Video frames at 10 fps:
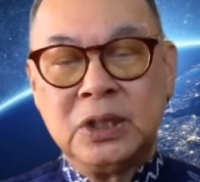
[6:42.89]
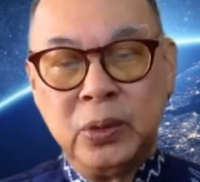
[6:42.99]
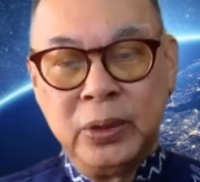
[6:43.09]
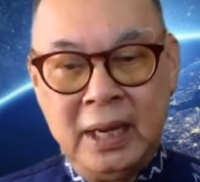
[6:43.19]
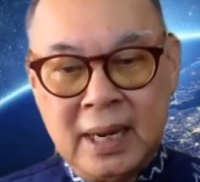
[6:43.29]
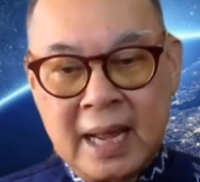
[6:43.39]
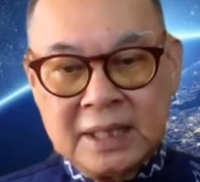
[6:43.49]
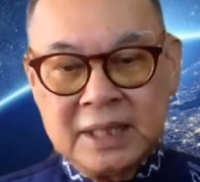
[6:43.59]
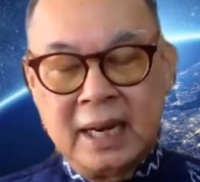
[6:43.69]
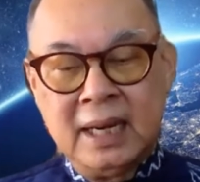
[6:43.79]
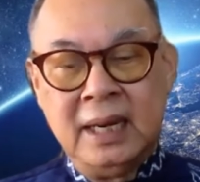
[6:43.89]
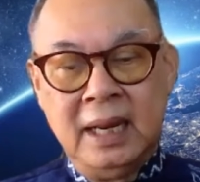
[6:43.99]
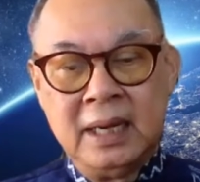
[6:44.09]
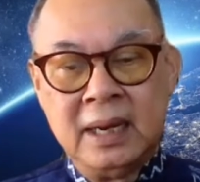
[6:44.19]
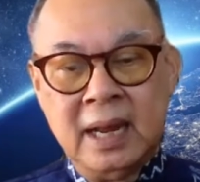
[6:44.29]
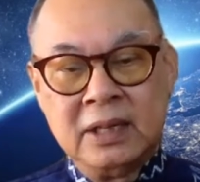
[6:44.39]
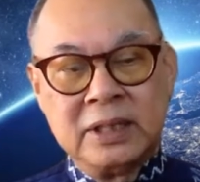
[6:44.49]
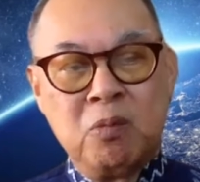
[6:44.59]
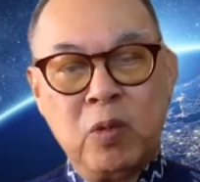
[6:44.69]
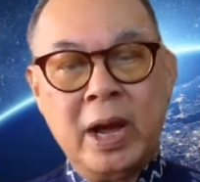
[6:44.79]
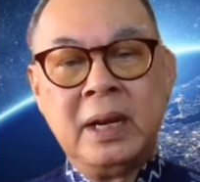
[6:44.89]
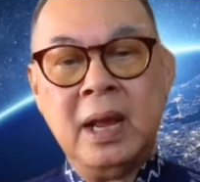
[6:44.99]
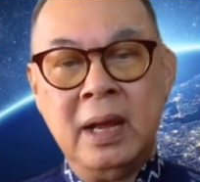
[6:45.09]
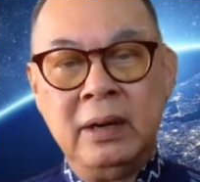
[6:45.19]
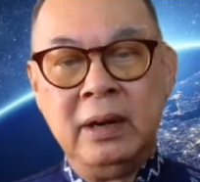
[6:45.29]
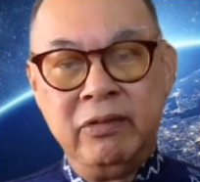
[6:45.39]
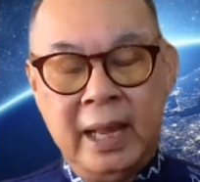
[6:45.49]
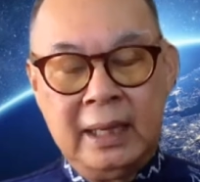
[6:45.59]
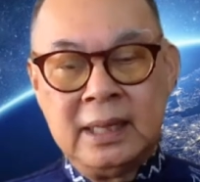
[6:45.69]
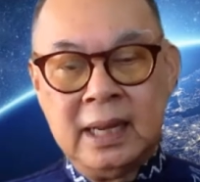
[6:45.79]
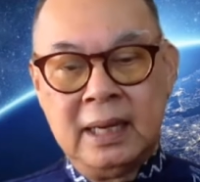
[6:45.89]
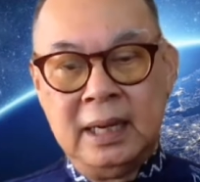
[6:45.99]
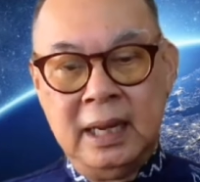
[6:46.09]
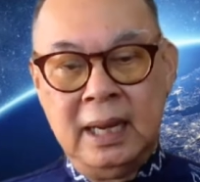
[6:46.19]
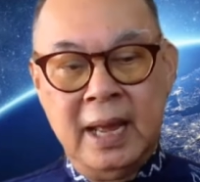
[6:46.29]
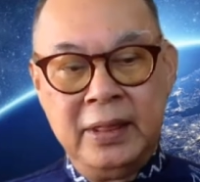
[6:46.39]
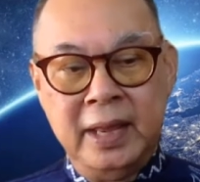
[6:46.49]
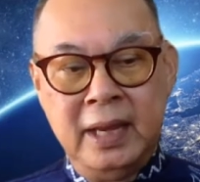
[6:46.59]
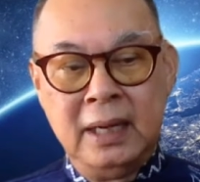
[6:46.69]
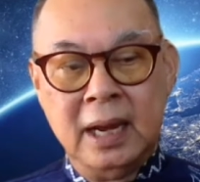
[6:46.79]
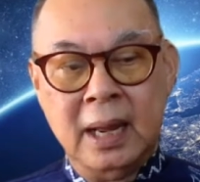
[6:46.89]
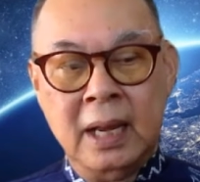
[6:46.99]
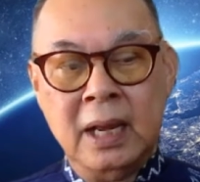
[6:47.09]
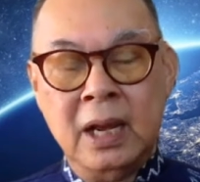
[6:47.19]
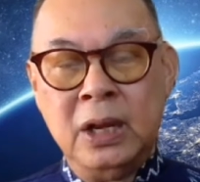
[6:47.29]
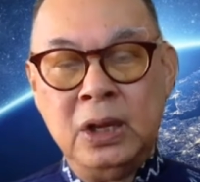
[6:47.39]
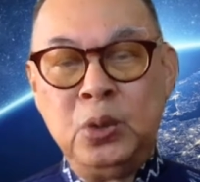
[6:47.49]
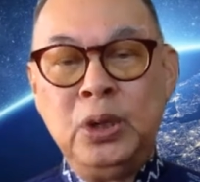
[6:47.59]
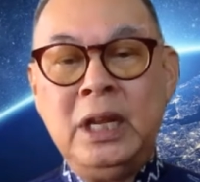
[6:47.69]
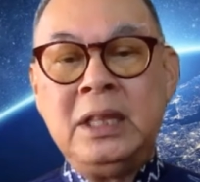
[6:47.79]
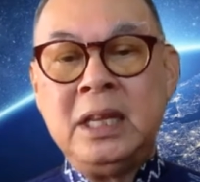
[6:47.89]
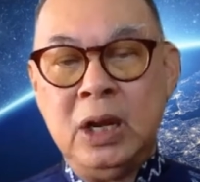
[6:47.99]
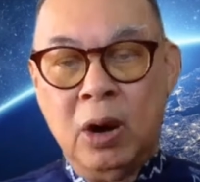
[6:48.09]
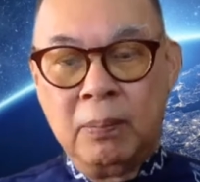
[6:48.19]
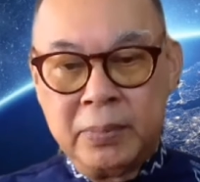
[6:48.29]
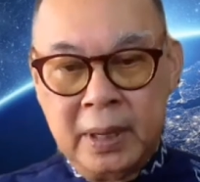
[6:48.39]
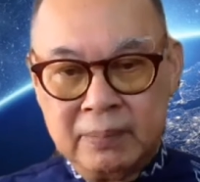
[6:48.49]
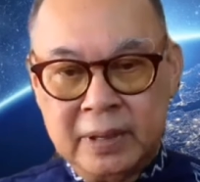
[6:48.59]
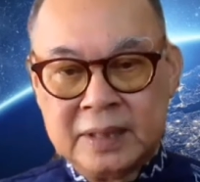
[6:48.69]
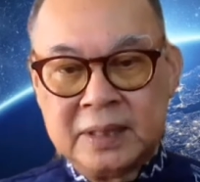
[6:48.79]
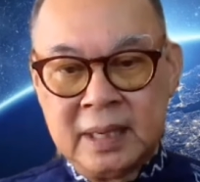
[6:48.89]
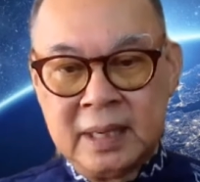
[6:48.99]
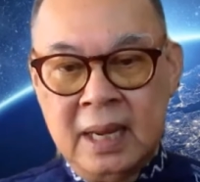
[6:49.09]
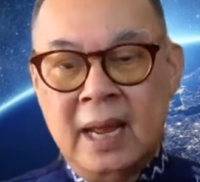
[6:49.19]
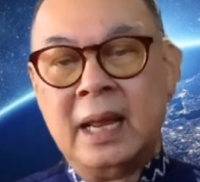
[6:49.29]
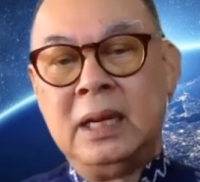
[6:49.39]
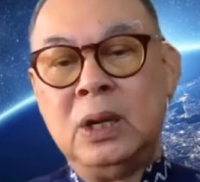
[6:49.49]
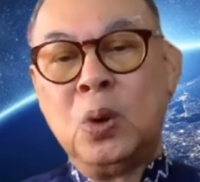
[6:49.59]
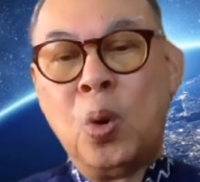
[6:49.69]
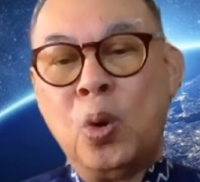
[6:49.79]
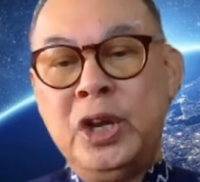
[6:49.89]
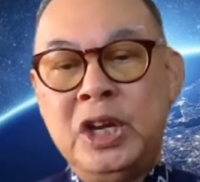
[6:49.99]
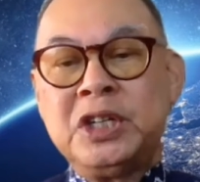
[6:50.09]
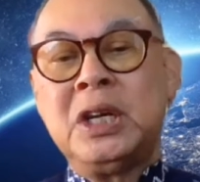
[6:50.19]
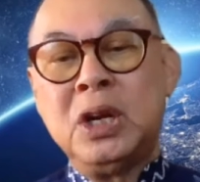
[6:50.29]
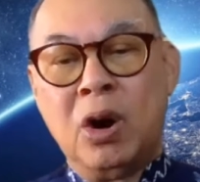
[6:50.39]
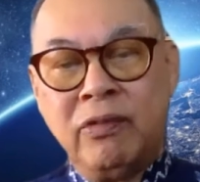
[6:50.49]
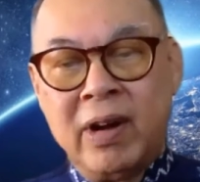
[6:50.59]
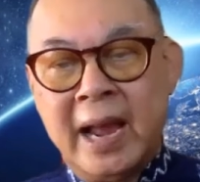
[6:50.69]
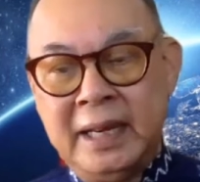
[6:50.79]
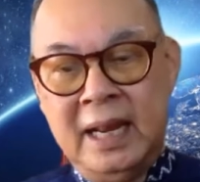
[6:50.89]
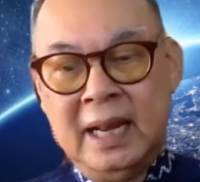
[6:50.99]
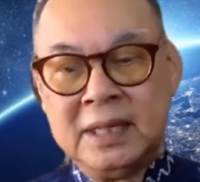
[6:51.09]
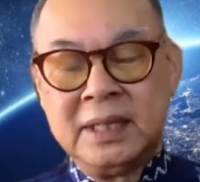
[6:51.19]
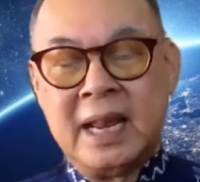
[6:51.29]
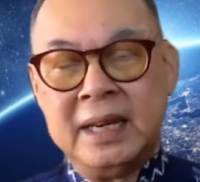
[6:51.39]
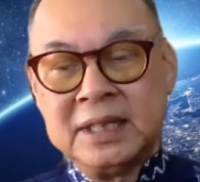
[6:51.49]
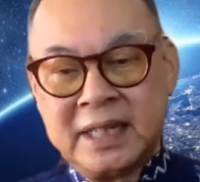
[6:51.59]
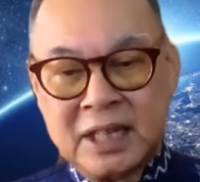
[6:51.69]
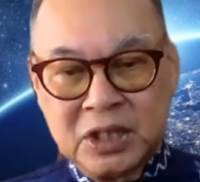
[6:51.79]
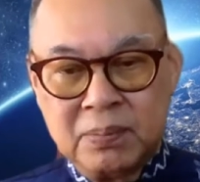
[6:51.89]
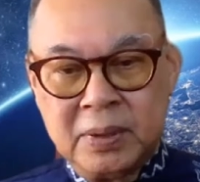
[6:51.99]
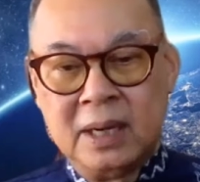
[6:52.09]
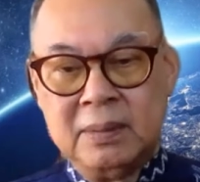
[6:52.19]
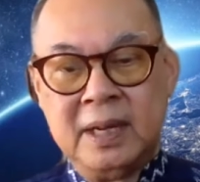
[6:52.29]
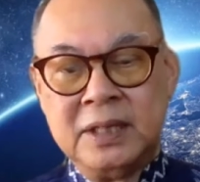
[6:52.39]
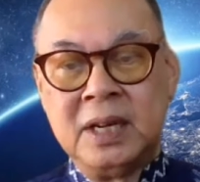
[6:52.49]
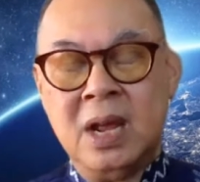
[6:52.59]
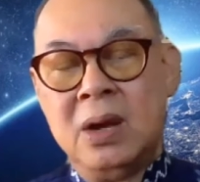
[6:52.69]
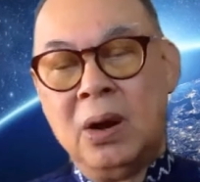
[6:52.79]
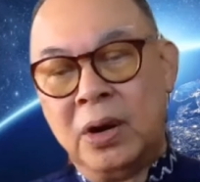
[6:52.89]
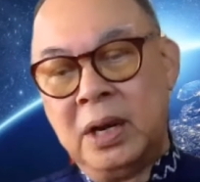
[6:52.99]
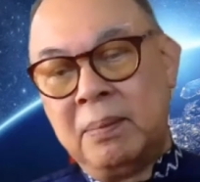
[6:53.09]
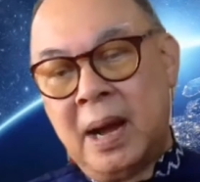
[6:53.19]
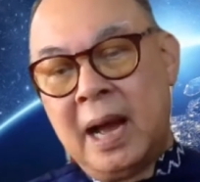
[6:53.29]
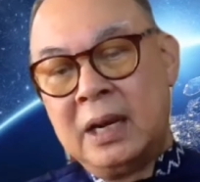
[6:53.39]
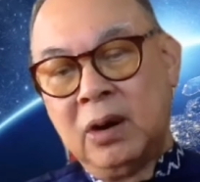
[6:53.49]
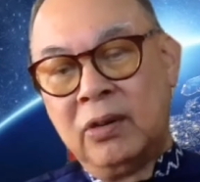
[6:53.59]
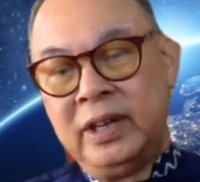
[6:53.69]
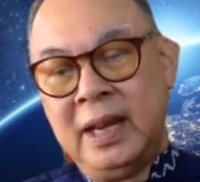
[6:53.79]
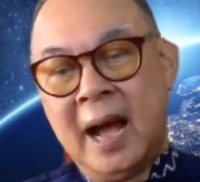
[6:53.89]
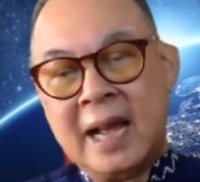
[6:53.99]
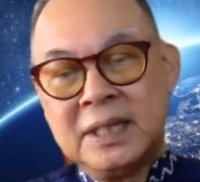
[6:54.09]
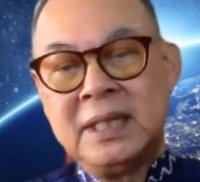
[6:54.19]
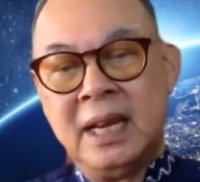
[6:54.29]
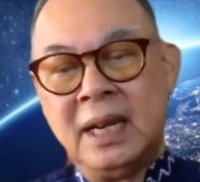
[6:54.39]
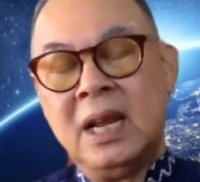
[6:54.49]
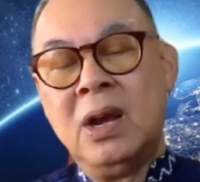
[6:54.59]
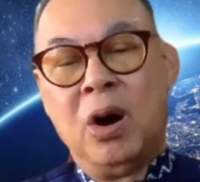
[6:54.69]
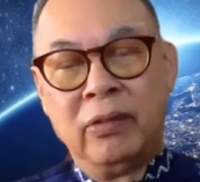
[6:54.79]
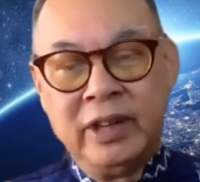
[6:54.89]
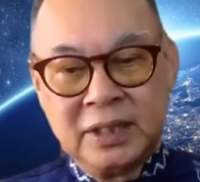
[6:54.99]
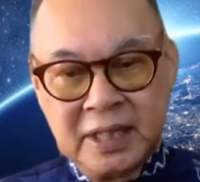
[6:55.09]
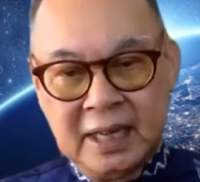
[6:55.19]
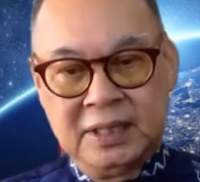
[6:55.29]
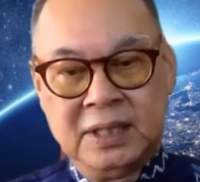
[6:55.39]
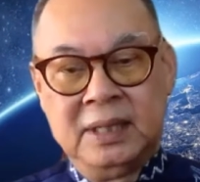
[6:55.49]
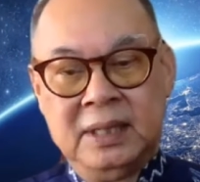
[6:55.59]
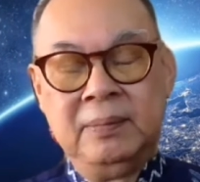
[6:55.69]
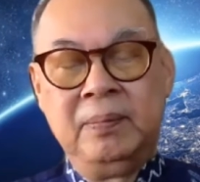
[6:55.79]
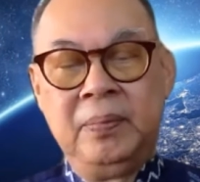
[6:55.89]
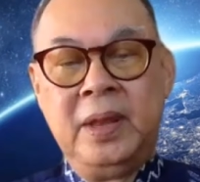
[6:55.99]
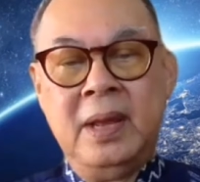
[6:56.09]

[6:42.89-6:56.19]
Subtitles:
So in that sense, it somewhat reflected I think the unity of purpose and the cohesion of ideas and the sense of purpose on the part of the ASEAN of the six.